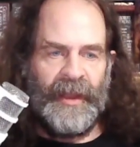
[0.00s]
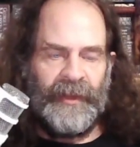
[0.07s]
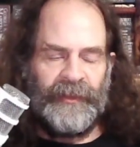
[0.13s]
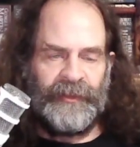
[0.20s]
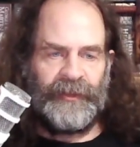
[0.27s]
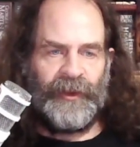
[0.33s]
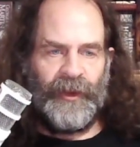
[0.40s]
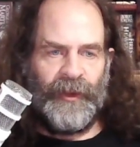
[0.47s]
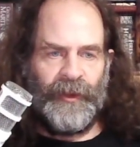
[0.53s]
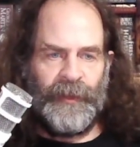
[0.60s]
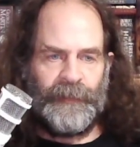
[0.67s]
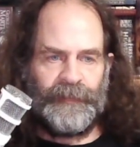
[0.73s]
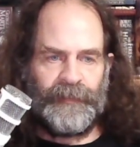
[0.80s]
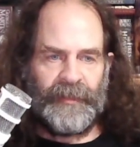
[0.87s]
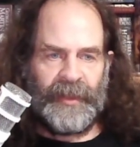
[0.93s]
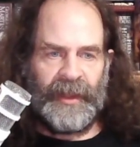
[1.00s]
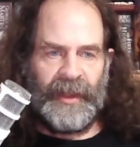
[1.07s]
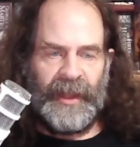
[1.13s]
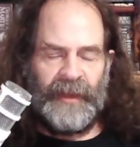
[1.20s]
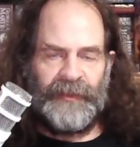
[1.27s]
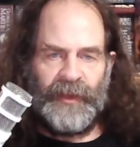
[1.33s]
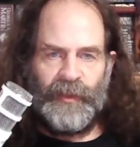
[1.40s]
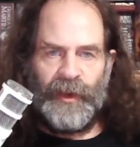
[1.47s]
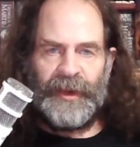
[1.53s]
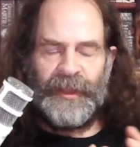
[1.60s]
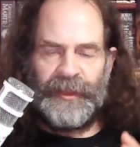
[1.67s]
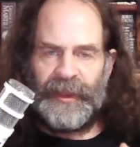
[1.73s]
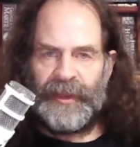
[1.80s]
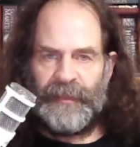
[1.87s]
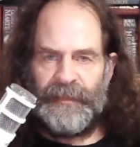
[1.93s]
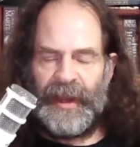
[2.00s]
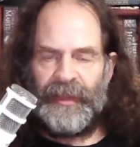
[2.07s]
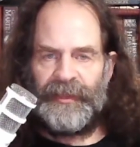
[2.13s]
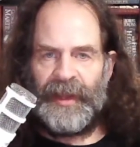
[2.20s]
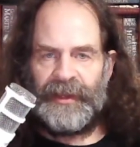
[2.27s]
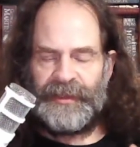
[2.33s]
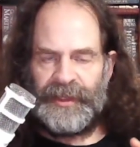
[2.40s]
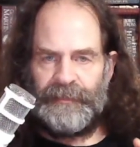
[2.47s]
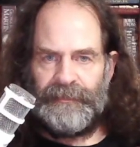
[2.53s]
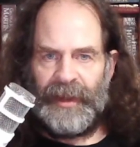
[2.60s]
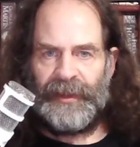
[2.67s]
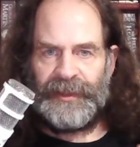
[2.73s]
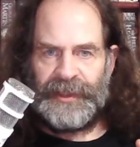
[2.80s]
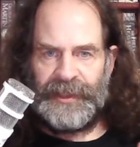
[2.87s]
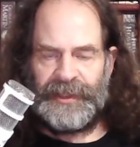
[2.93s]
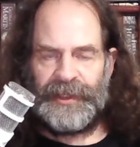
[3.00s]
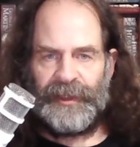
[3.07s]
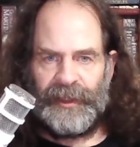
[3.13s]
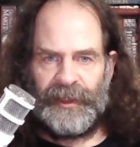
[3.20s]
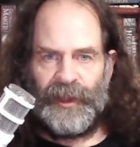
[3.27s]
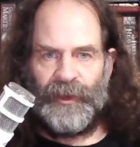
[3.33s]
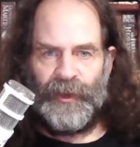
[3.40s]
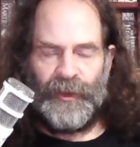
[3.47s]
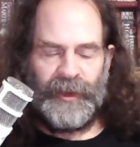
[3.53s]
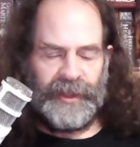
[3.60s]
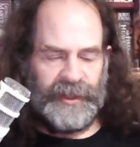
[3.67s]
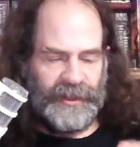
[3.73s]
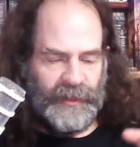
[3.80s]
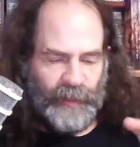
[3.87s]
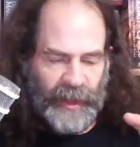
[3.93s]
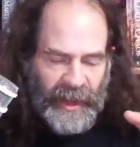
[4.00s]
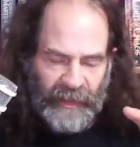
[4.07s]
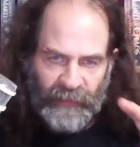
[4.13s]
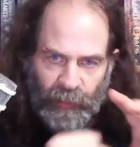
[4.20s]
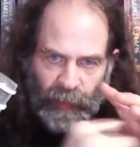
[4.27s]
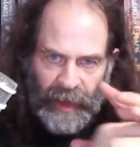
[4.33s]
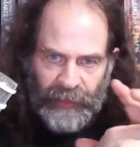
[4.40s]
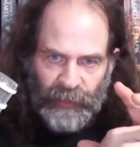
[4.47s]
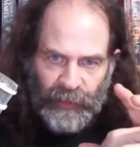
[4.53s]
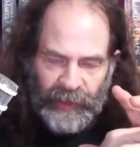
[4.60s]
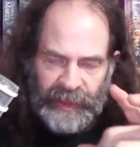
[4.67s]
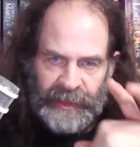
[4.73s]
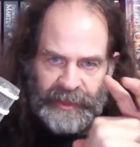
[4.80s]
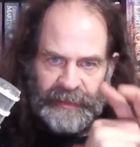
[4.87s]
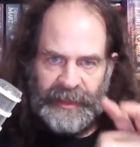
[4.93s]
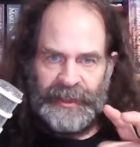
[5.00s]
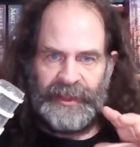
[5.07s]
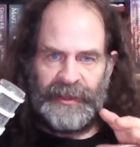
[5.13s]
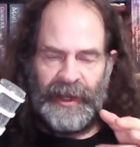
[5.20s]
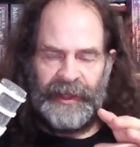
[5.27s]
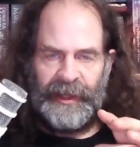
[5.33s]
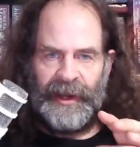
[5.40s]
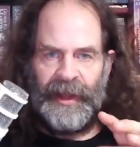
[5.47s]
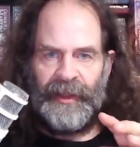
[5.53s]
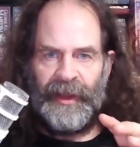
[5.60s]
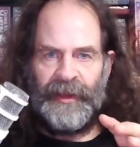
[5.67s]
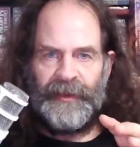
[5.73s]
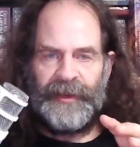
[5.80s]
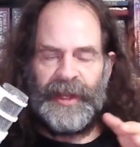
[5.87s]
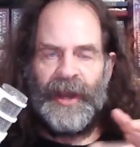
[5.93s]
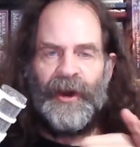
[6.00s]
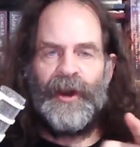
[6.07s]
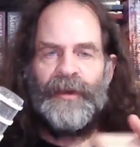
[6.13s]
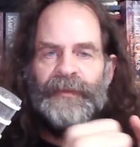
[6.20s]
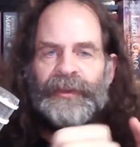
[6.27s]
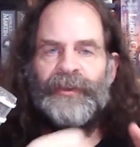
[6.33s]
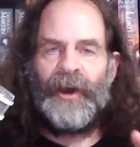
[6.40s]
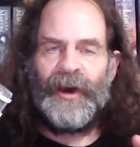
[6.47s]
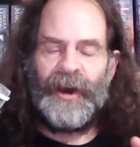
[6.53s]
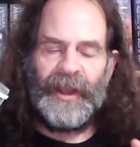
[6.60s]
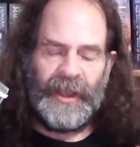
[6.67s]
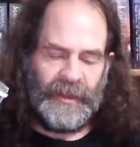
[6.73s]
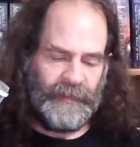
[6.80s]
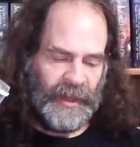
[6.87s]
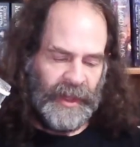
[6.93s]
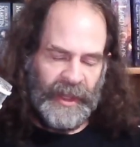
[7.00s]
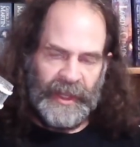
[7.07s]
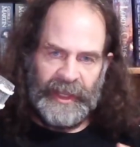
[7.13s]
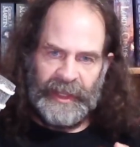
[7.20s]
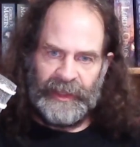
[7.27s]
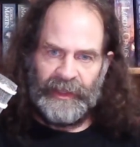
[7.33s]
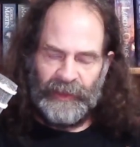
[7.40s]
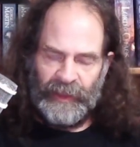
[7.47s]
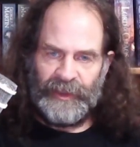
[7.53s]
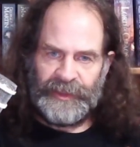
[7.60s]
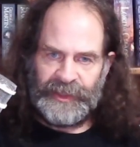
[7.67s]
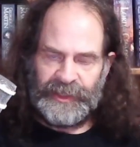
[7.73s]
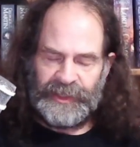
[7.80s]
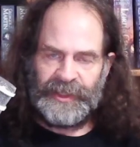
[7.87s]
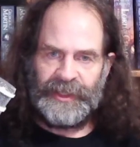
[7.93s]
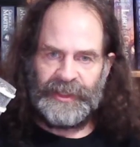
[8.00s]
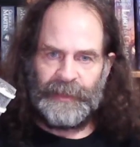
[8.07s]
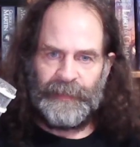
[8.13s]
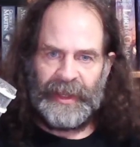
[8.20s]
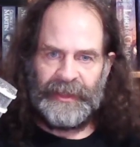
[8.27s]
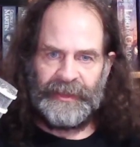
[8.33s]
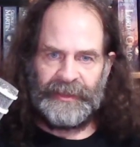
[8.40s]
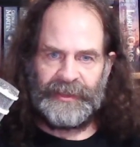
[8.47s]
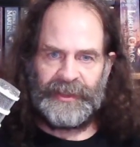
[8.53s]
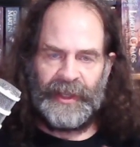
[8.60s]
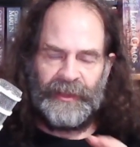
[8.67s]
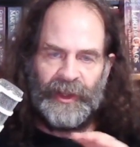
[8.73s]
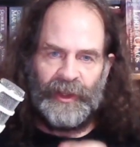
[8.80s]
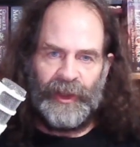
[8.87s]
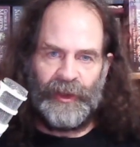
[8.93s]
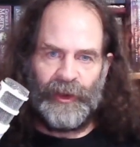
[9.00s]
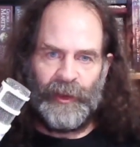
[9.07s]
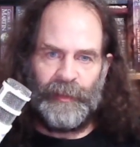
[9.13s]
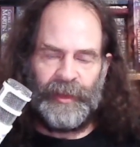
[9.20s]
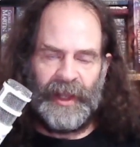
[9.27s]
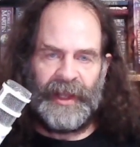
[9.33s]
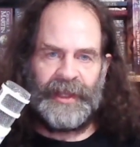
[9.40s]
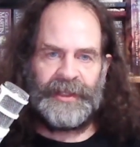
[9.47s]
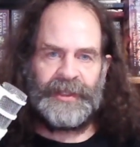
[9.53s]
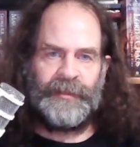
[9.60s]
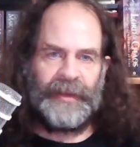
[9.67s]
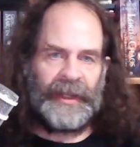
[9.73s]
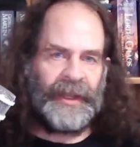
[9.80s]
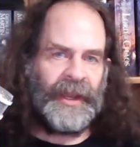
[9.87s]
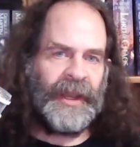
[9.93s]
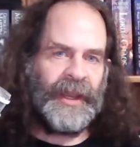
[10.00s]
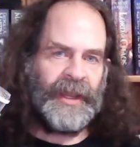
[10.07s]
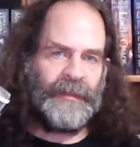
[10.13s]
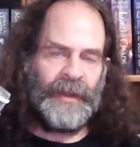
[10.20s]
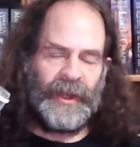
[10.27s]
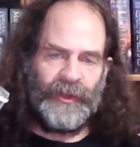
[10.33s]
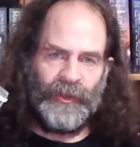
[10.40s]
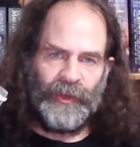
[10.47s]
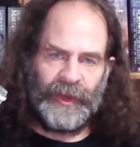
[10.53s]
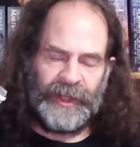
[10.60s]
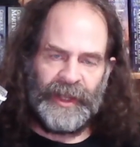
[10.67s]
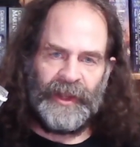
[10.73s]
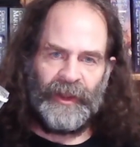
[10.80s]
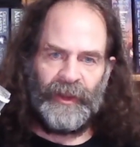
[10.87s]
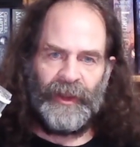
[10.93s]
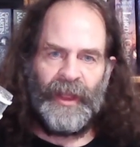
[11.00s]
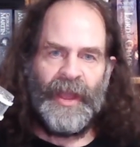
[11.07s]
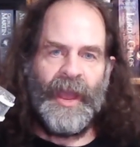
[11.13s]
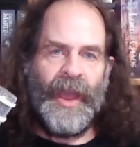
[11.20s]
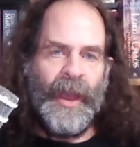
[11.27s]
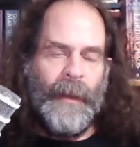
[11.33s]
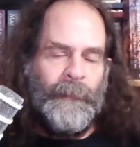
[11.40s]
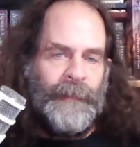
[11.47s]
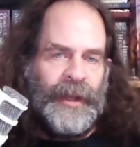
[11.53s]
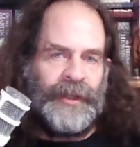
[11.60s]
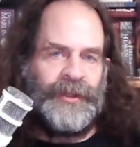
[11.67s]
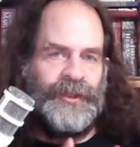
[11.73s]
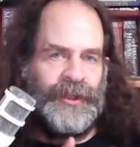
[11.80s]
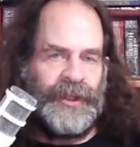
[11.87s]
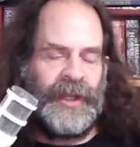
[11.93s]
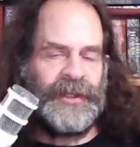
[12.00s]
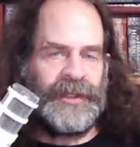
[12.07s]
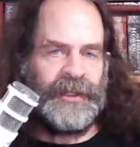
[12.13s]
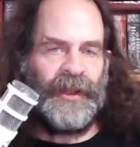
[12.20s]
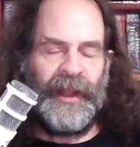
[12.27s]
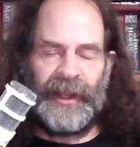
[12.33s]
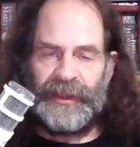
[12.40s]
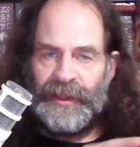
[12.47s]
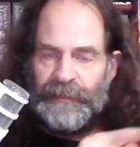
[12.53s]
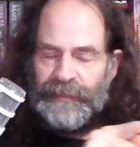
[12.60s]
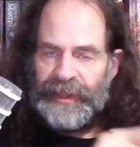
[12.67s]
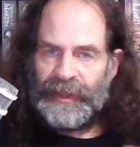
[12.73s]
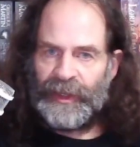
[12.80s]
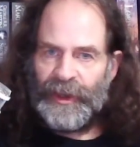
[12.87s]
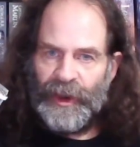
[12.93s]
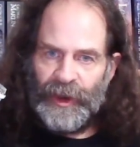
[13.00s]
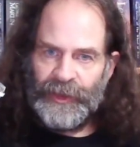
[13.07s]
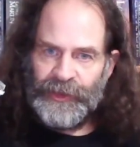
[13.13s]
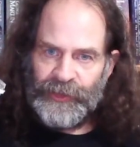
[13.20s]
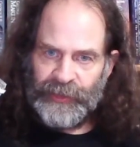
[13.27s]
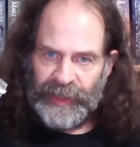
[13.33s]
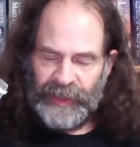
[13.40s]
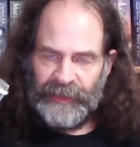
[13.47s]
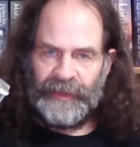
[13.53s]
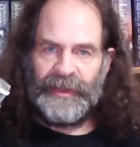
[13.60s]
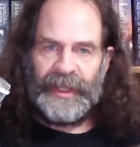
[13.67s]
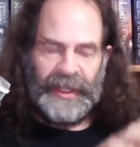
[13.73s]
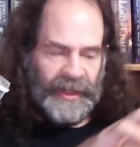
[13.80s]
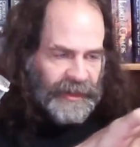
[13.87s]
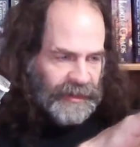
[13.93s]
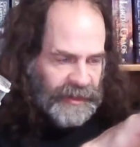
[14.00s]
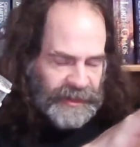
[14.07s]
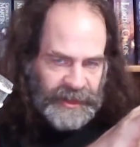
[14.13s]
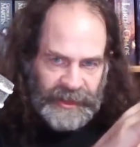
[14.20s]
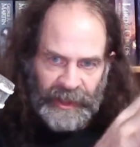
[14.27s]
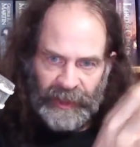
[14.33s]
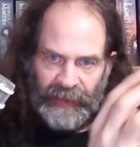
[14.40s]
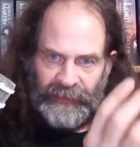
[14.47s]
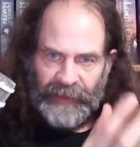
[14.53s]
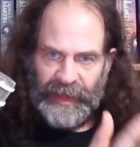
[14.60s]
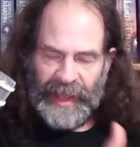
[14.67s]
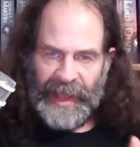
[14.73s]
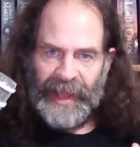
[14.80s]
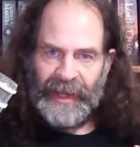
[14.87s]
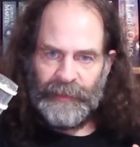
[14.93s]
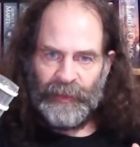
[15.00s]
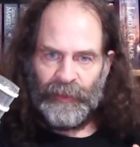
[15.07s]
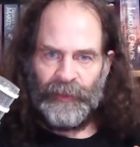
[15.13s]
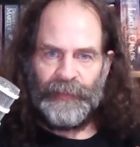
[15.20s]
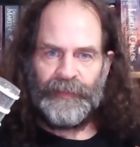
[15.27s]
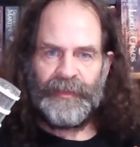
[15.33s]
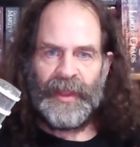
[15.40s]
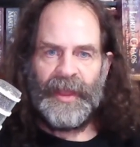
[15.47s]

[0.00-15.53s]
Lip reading: So if you want to think about that as a multicellular organism, we have one organism inside another. Now, over time, it lost its independence and the chloroplast became an organelle. But just like the mitochondrion in the cell of an animal,